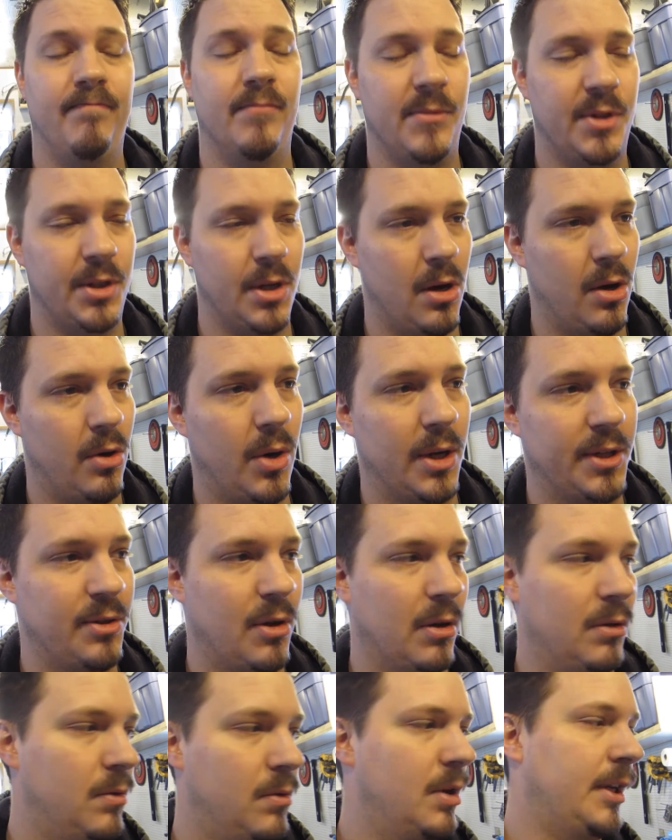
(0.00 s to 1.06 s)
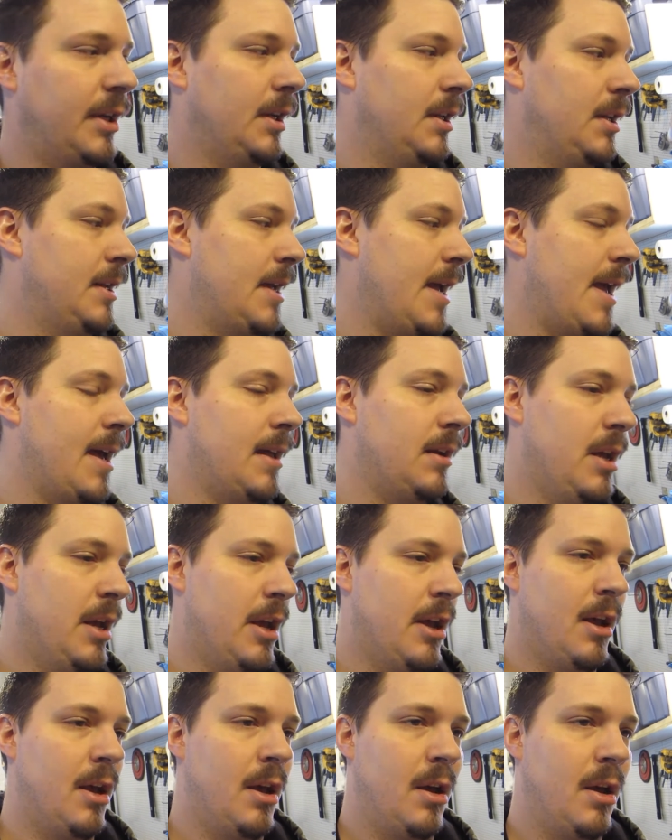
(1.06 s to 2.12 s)
So I started looking at
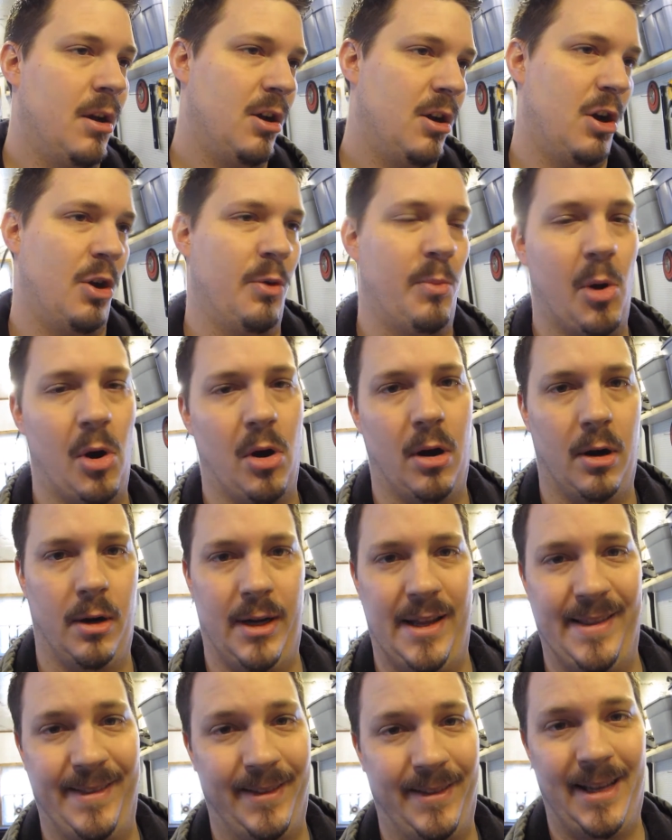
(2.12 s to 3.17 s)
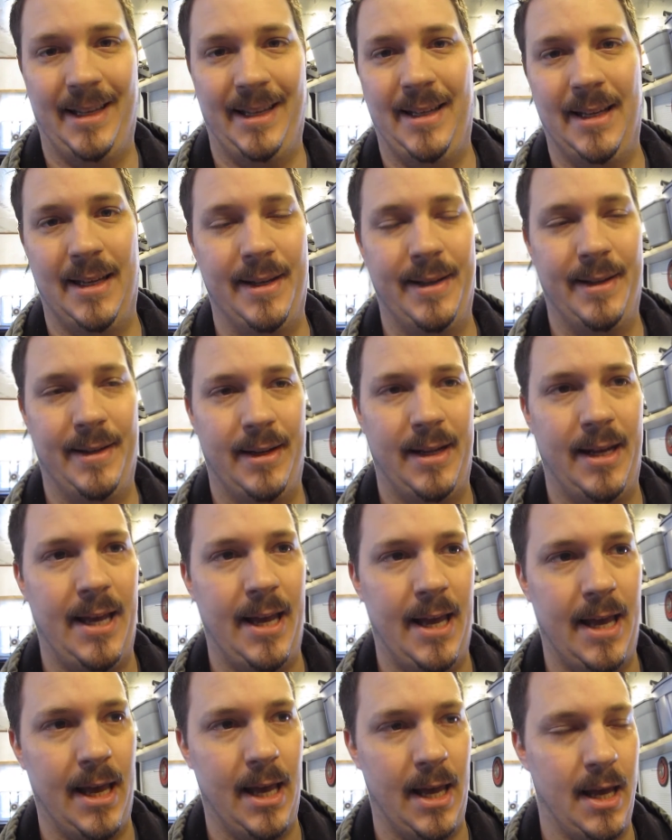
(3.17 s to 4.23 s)
Hobart and Lincoln
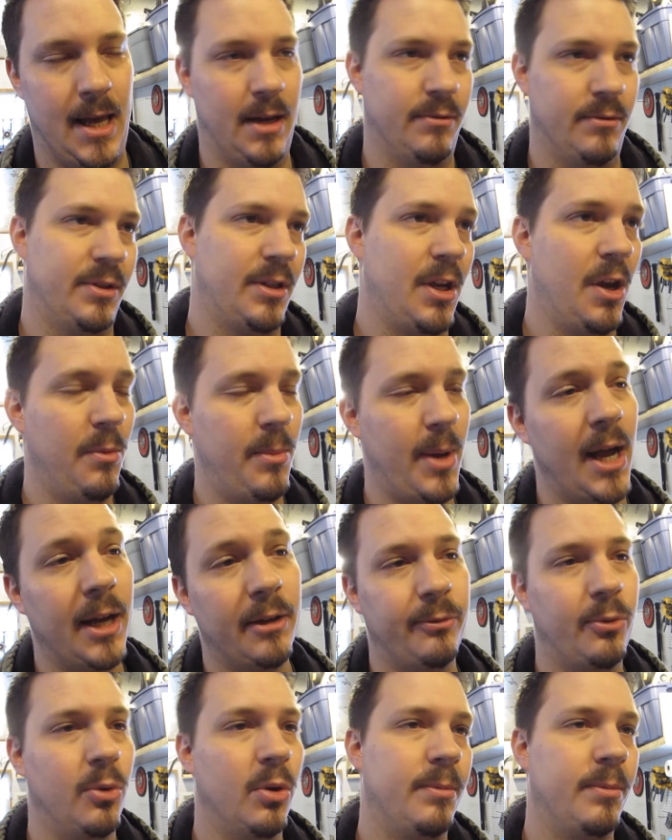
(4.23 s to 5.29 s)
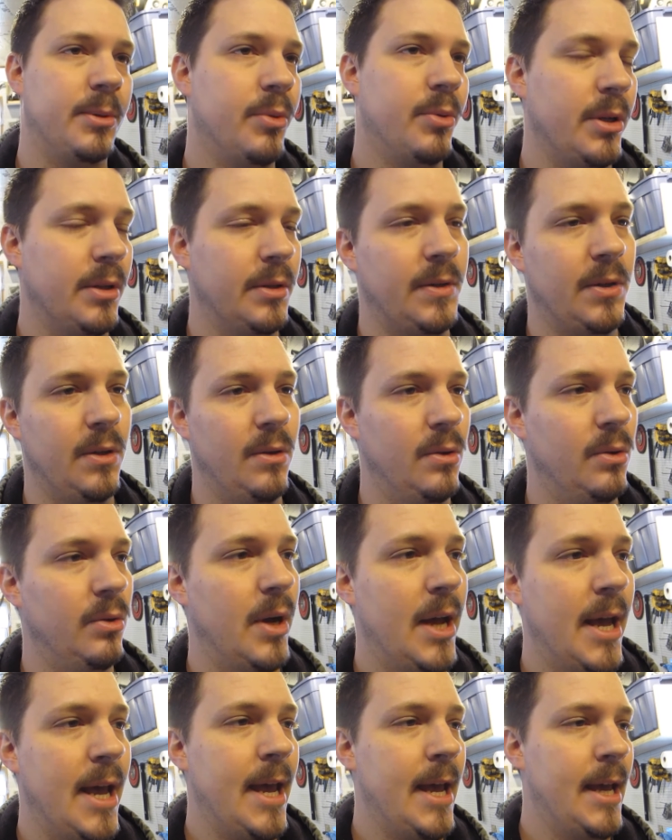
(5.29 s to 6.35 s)
and was going back and forth between the two,
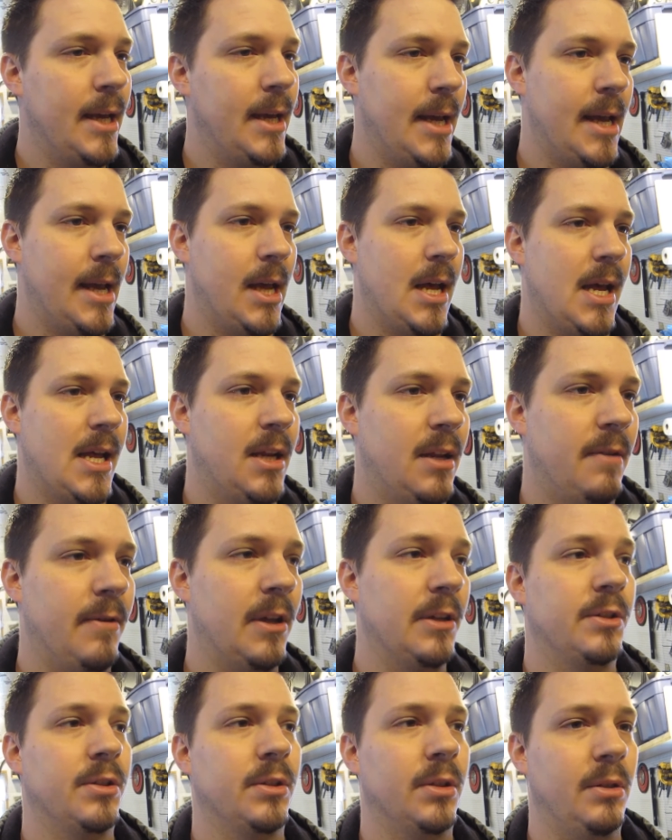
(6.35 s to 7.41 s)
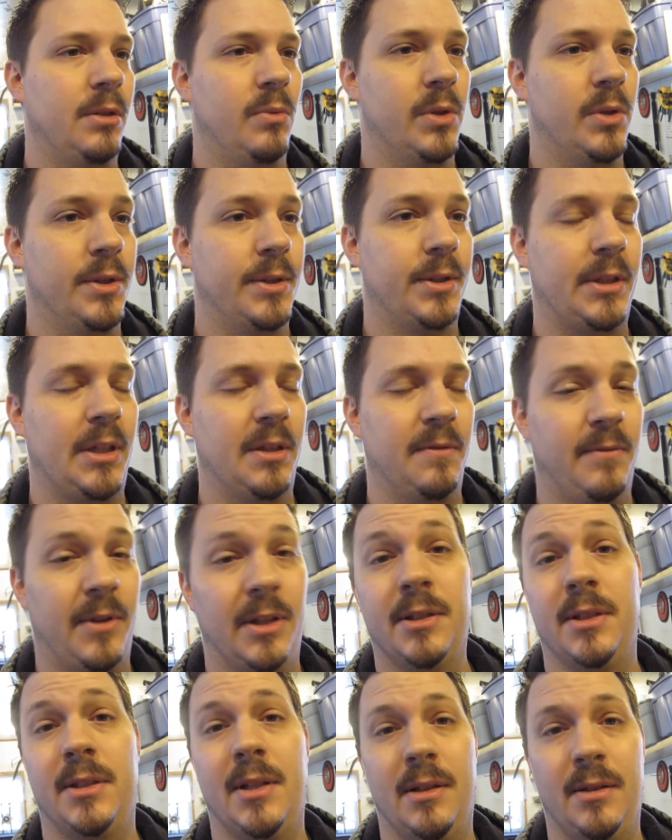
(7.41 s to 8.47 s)
and eventually was
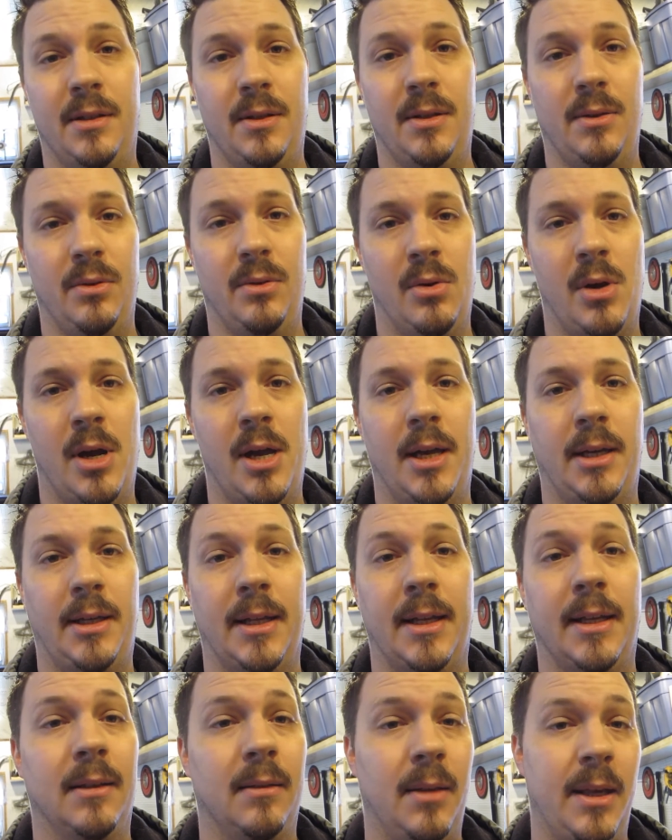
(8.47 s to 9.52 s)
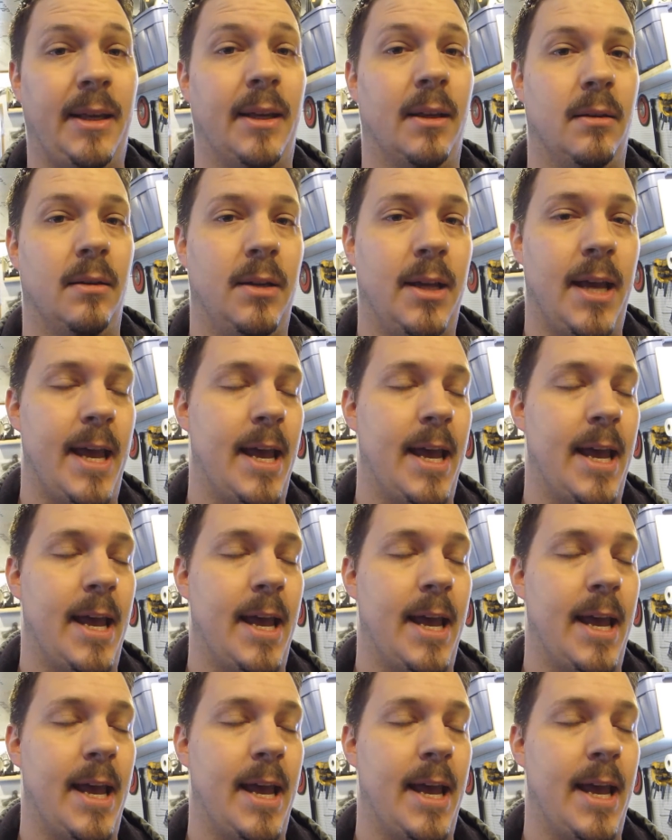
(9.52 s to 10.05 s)
convinced into getting a Lincoln.